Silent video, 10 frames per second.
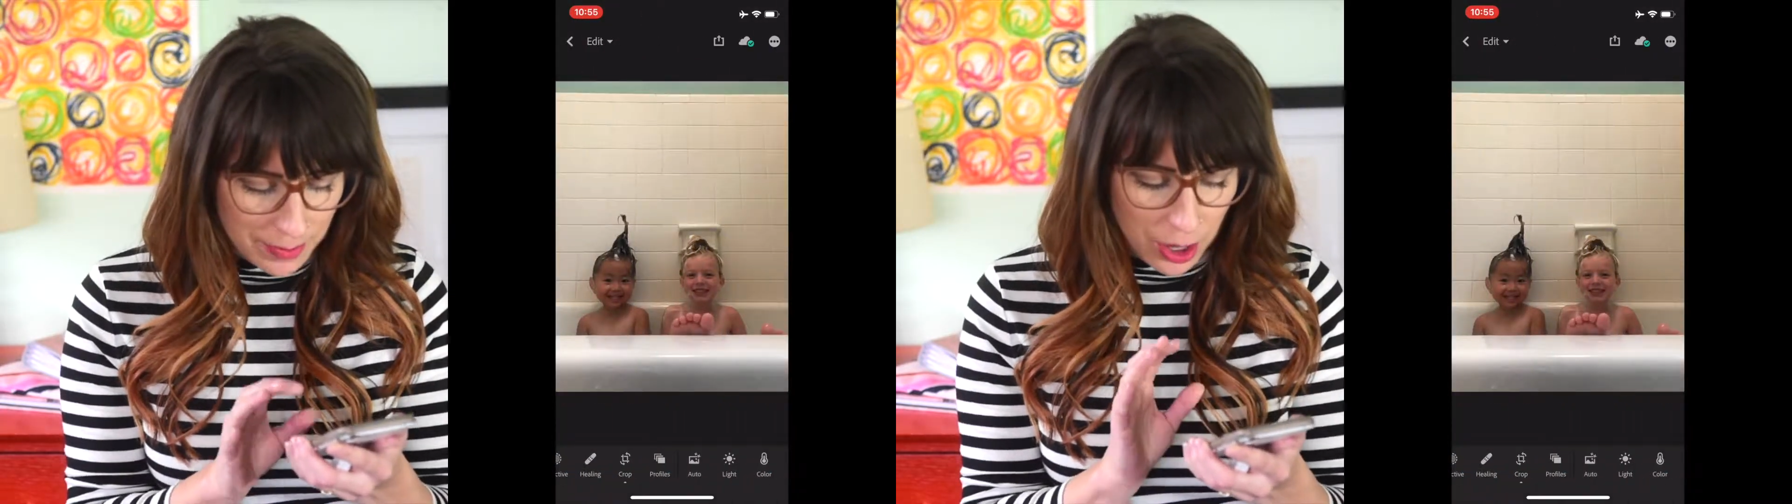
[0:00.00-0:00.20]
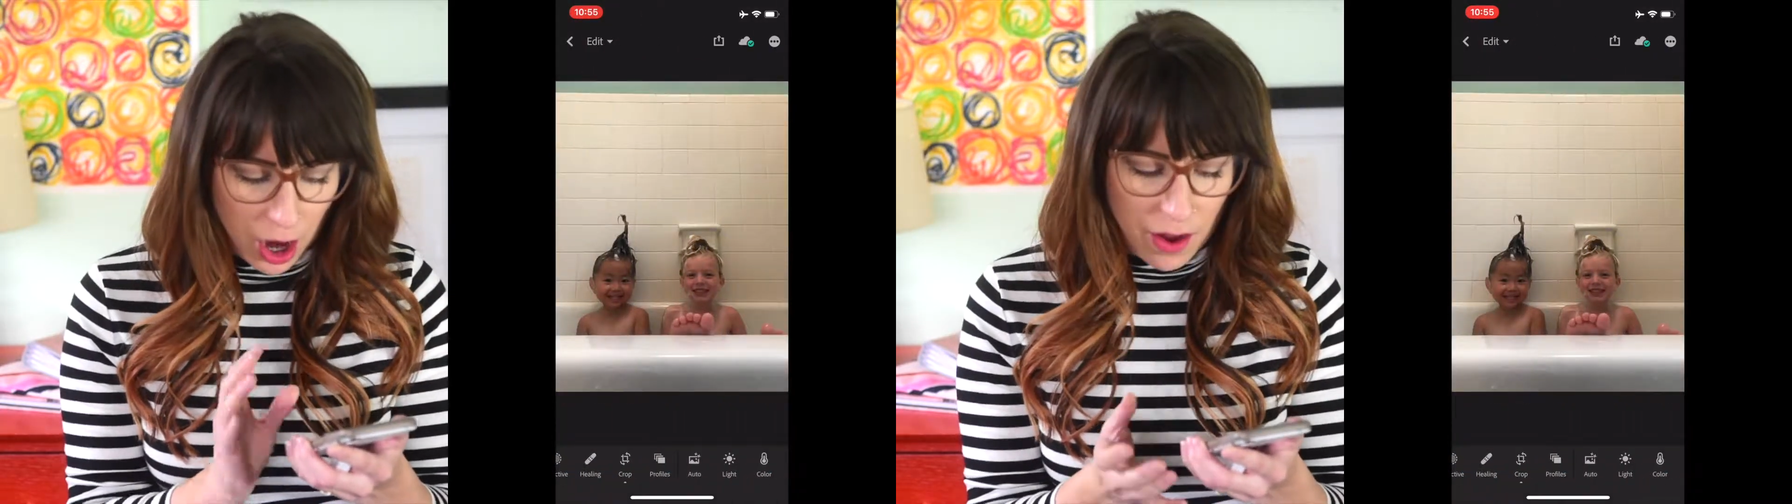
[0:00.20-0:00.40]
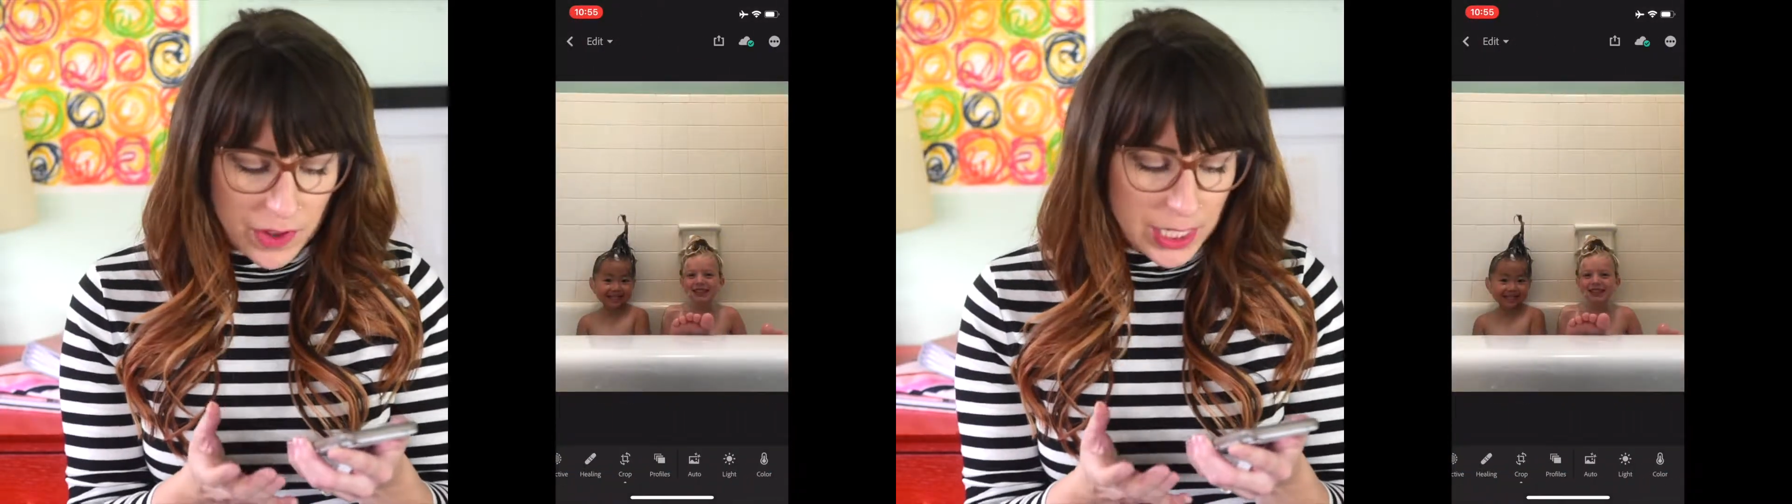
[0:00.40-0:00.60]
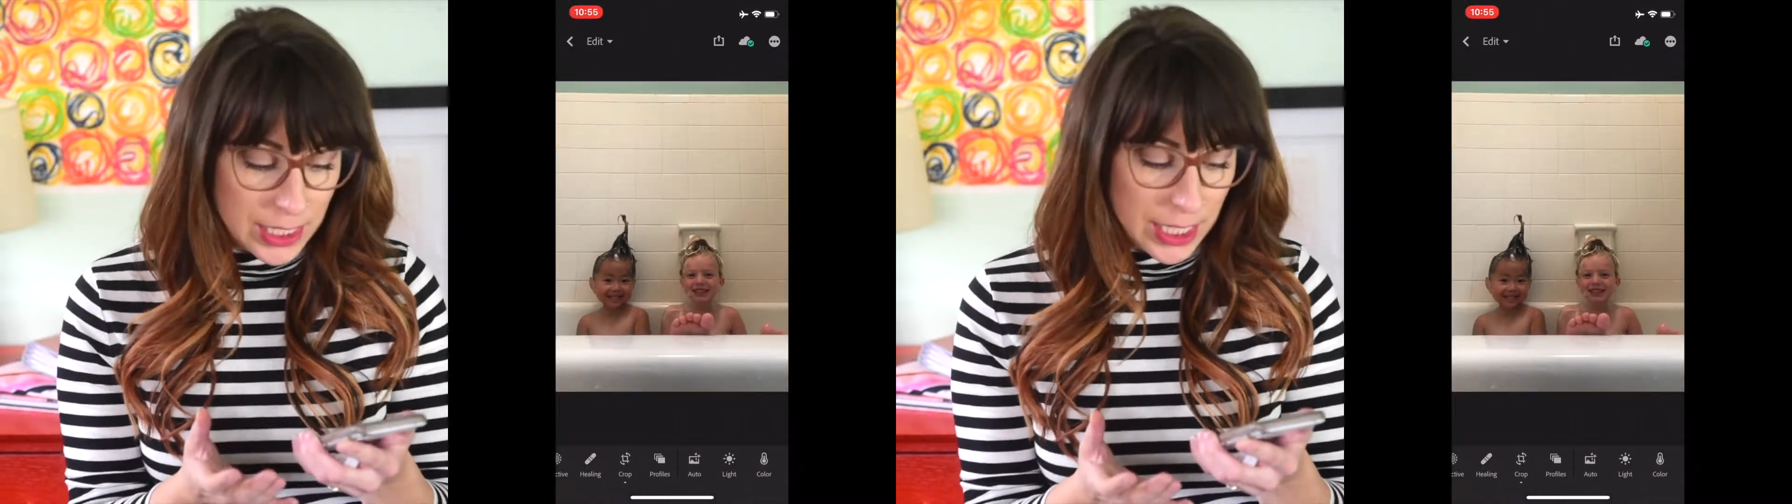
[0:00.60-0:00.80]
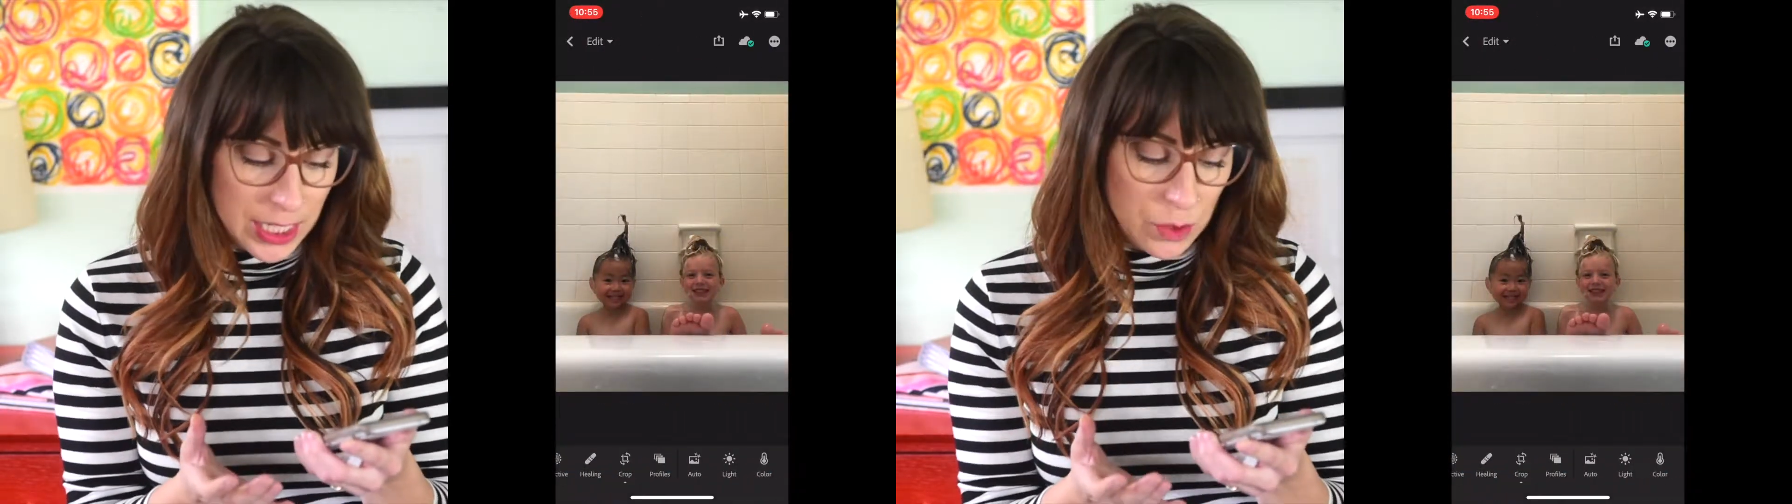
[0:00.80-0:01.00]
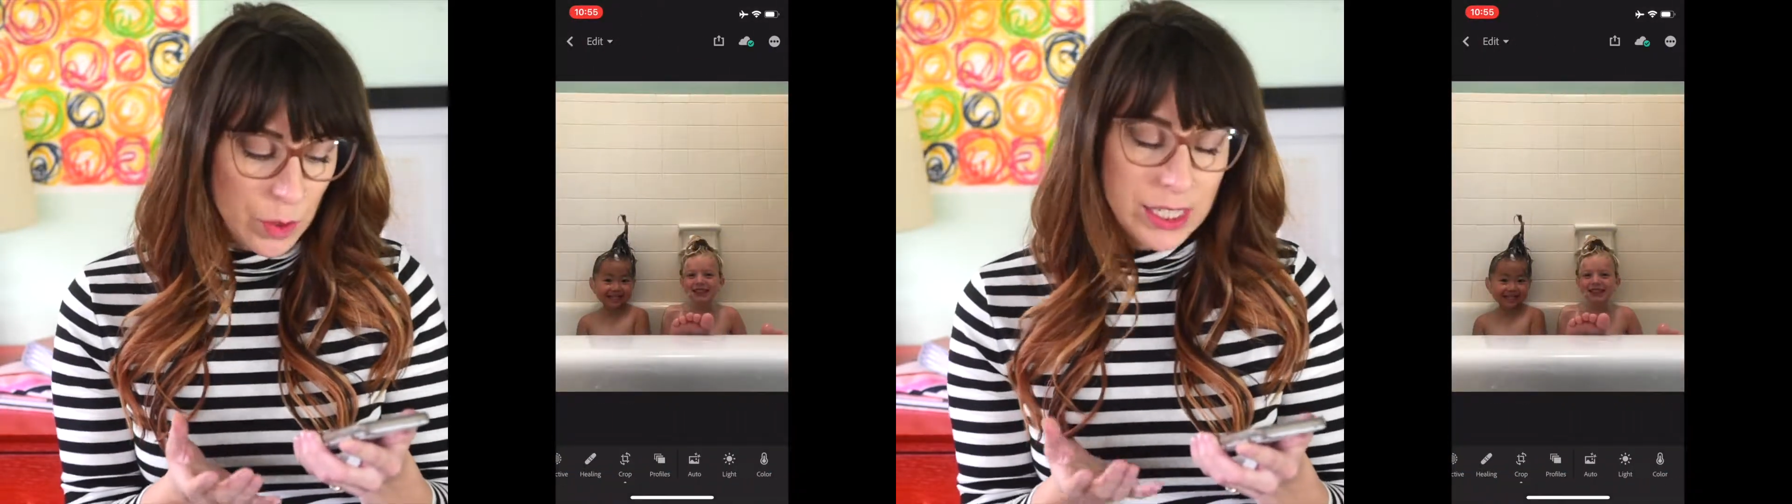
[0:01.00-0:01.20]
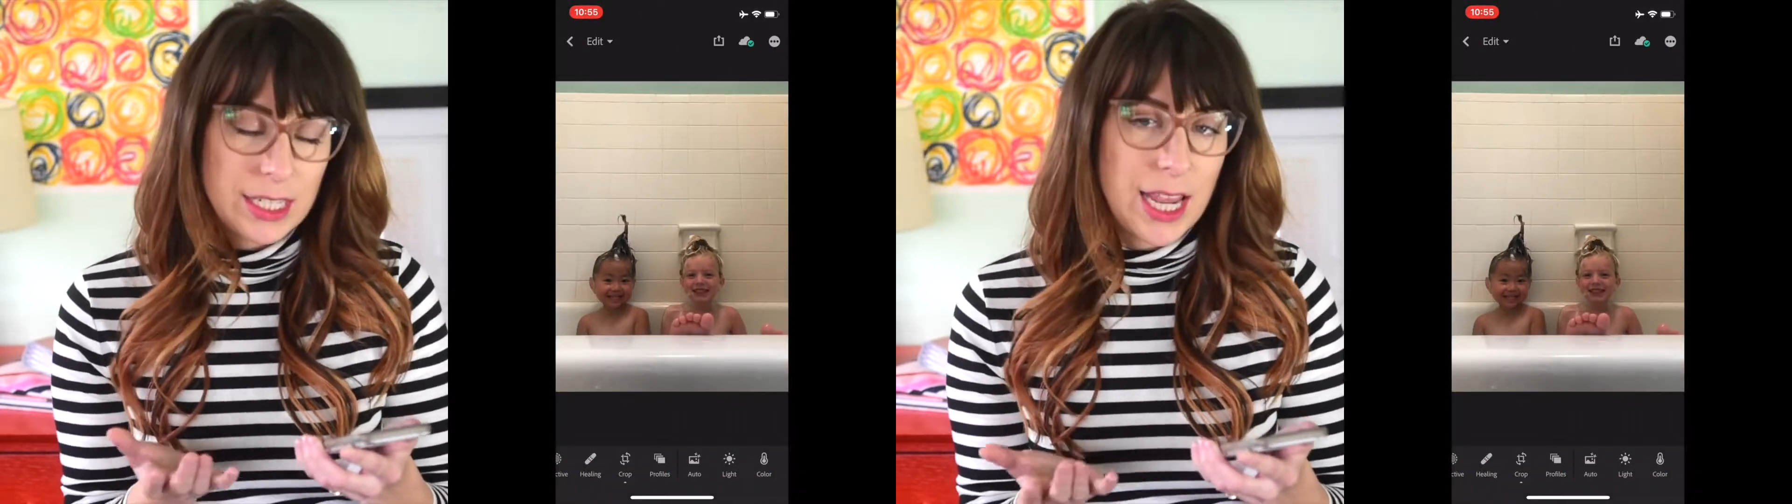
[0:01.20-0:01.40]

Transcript: Now obviously this wasn't